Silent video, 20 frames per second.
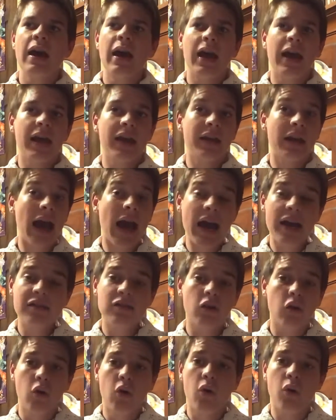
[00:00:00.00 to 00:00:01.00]
And
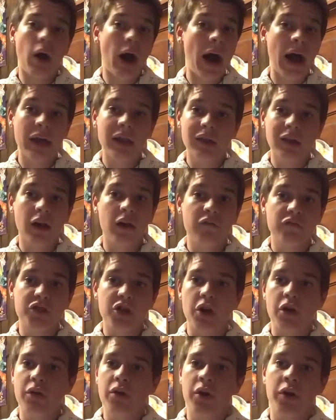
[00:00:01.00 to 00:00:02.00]
as a whole, I love
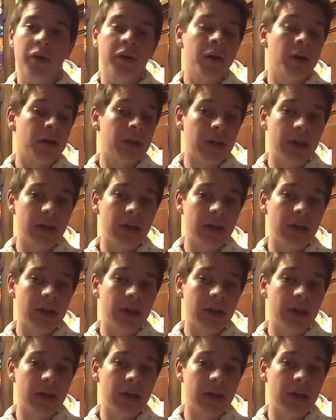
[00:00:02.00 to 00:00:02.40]
Joker.